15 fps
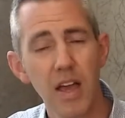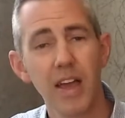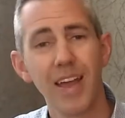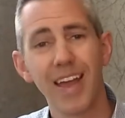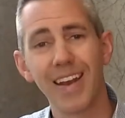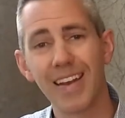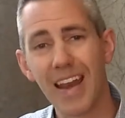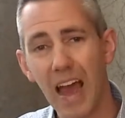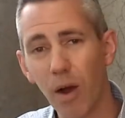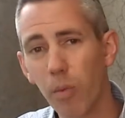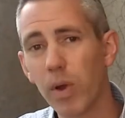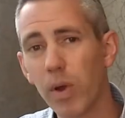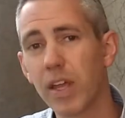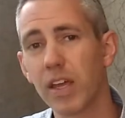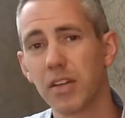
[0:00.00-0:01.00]
And now we
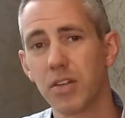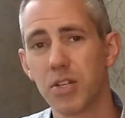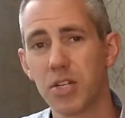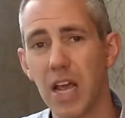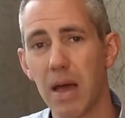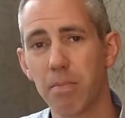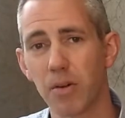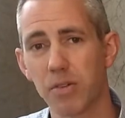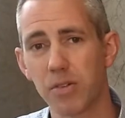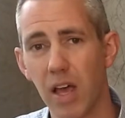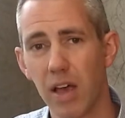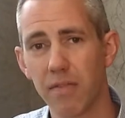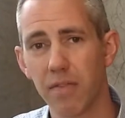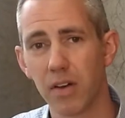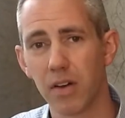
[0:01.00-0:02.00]
get to chapter
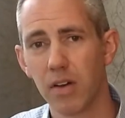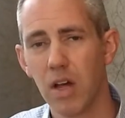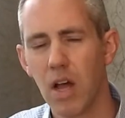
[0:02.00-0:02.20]
7,